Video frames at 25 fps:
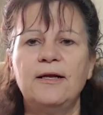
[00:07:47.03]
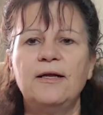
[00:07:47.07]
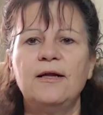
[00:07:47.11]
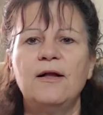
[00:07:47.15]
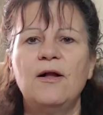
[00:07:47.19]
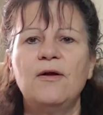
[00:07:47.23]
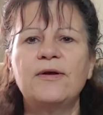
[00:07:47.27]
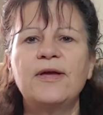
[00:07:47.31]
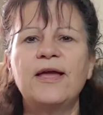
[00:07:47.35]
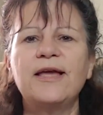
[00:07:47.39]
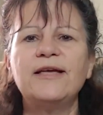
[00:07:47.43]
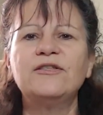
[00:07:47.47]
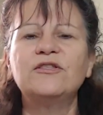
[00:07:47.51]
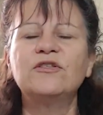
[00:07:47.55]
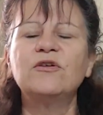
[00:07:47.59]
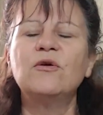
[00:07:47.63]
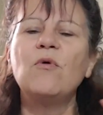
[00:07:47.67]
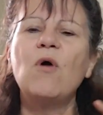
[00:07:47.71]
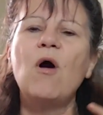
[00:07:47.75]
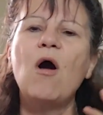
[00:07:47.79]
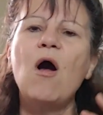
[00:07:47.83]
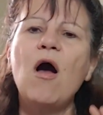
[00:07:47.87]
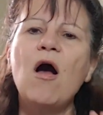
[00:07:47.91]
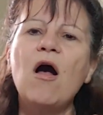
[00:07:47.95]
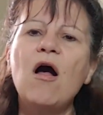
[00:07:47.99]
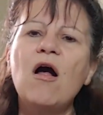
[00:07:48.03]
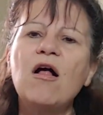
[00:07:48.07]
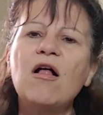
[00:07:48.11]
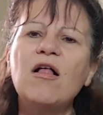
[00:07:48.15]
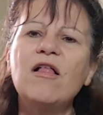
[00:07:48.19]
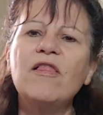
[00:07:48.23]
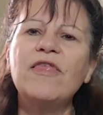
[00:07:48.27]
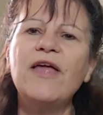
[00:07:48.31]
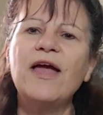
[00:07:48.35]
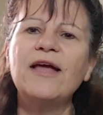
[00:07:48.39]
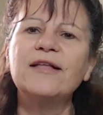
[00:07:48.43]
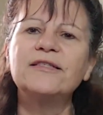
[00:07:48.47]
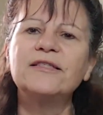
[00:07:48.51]
Okay, so all
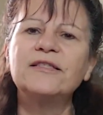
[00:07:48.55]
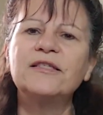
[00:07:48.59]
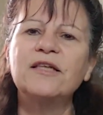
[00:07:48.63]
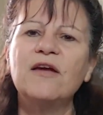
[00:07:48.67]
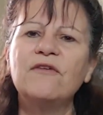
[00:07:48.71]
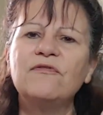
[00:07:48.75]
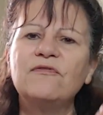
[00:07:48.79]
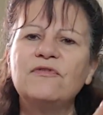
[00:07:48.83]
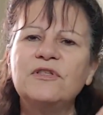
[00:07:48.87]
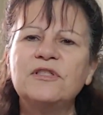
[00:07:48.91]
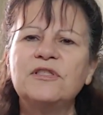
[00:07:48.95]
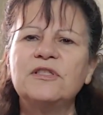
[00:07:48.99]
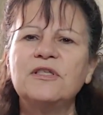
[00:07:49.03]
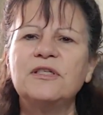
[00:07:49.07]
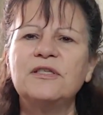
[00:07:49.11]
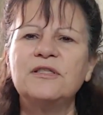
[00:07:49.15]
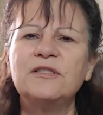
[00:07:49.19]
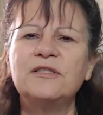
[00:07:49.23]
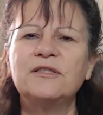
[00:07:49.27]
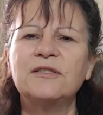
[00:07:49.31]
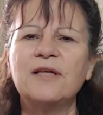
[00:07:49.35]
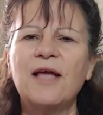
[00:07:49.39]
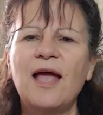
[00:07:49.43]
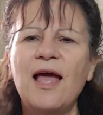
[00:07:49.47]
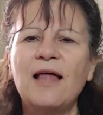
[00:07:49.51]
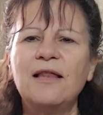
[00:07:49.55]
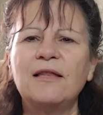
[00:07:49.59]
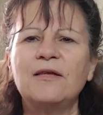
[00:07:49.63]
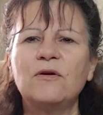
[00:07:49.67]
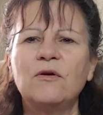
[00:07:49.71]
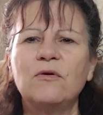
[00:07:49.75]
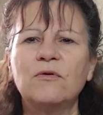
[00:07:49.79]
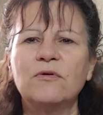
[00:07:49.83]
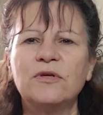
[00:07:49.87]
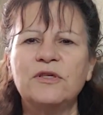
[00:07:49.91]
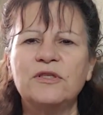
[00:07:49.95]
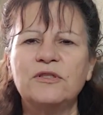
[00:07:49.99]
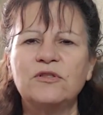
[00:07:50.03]
that stuff is, is
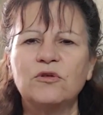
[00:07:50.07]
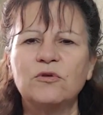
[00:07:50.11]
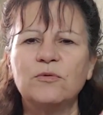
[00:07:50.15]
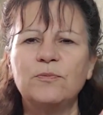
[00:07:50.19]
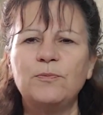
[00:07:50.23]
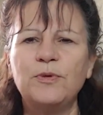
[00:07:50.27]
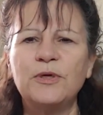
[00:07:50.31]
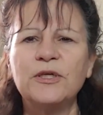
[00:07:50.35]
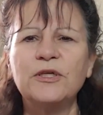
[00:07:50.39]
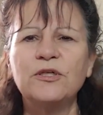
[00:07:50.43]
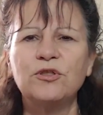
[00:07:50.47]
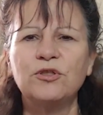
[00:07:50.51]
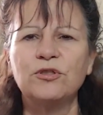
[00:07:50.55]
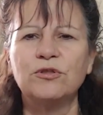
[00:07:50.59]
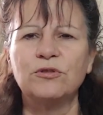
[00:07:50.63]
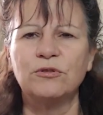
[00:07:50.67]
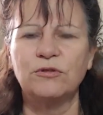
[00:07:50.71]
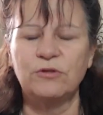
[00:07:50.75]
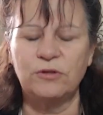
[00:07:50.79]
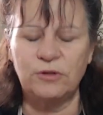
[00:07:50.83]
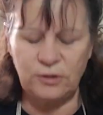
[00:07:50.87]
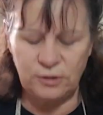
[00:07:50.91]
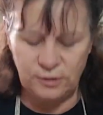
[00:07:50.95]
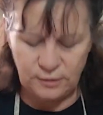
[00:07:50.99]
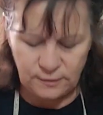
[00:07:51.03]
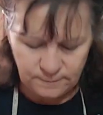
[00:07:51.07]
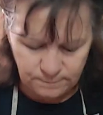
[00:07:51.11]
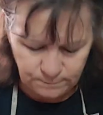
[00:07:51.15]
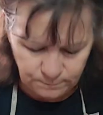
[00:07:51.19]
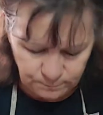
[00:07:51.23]
allegories or pictures.